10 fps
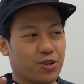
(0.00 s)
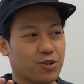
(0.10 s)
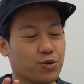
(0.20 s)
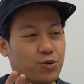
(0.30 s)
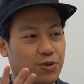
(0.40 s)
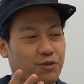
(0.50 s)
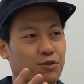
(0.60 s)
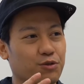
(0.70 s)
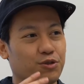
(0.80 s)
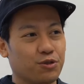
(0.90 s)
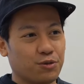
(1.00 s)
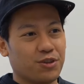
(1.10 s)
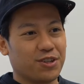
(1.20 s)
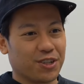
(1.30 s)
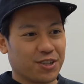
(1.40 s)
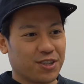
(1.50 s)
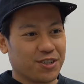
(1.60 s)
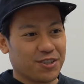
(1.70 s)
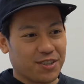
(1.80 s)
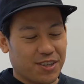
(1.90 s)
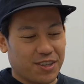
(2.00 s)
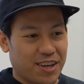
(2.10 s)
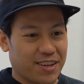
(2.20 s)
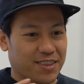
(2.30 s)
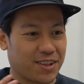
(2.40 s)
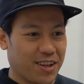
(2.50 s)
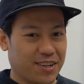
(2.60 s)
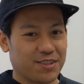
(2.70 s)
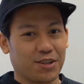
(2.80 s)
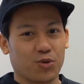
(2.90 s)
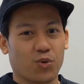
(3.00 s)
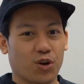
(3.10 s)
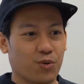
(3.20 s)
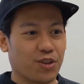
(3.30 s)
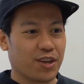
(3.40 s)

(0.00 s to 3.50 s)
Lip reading: if you do the diligence in like the clients that you work with,